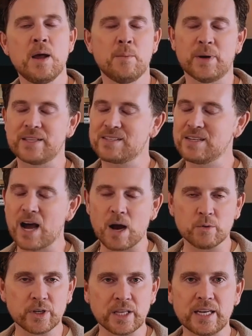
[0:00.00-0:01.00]
but it's
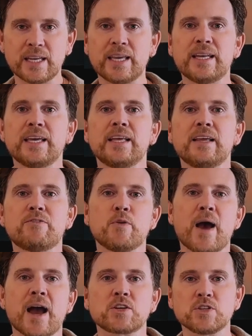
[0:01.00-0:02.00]
not really needed. If you
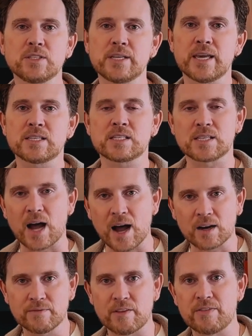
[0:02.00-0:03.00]
actually take
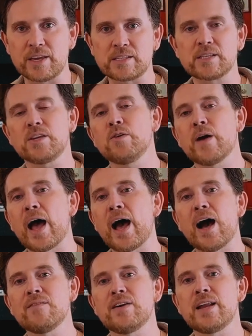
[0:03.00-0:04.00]
stock of the things that you
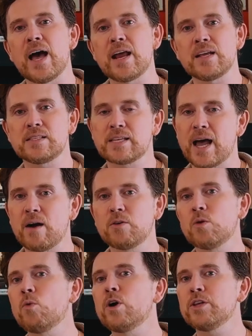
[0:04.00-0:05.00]
have and edit down
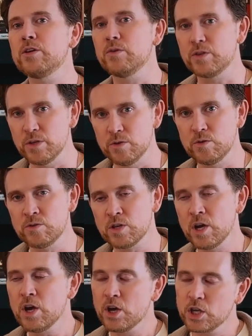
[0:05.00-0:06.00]
to what you use,
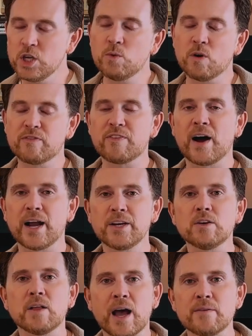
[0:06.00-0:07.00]
you will find
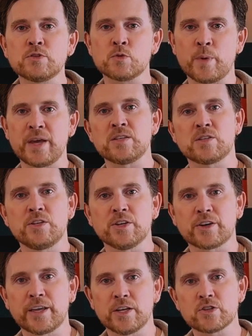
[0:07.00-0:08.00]
you'll have space in
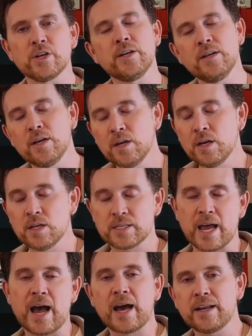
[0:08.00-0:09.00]
your kitchen
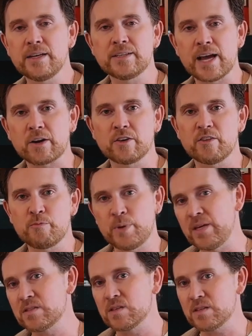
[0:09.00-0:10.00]
to add in decorative
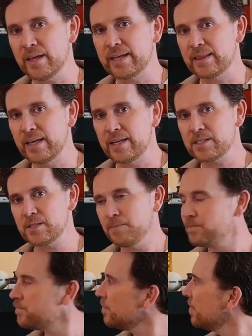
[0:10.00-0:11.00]
pieces like this.
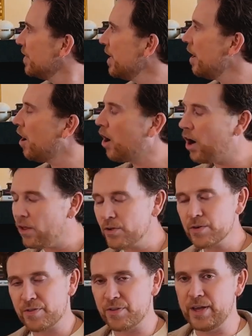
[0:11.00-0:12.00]
The
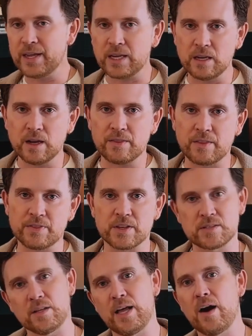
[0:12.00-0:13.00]
other thing that
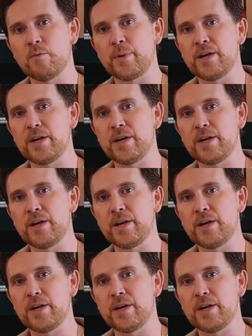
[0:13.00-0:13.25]
this allowed me